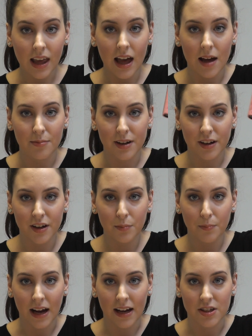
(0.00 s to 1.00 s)
And they're
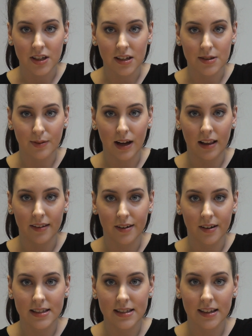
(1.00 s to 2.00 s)
cute packaging as well.
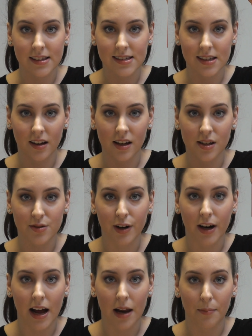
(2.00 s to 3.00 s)
They're a nice little size
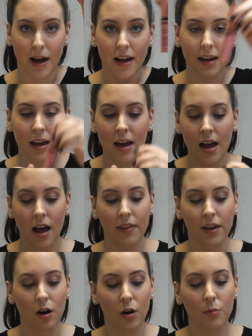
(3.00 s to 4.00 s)
for your handbag.
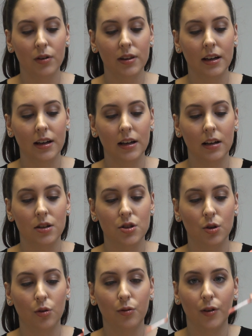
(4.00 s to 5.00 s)
And they come with a little
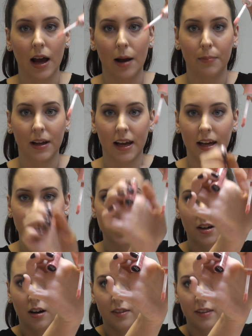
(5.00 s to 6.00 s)
doe foot
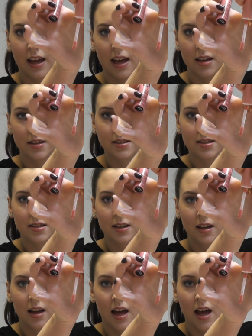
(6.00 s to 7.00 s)
applicator on the end.
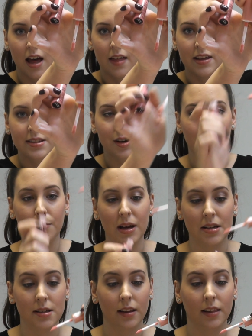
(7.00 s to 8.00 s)
And these are
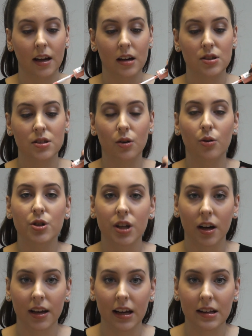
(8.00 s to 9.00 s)
amazing. They are so
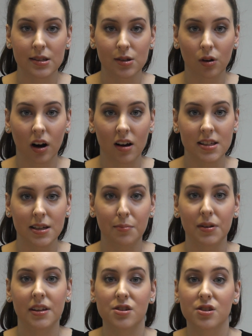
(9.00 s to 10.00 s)
shiny and so glossy,
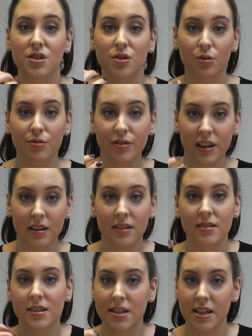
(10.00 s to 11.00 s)
but they just don't
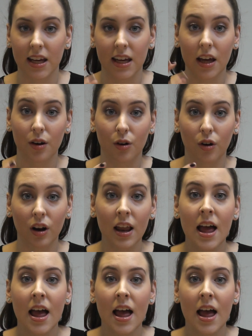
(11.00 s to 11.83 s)
feel sticky at all.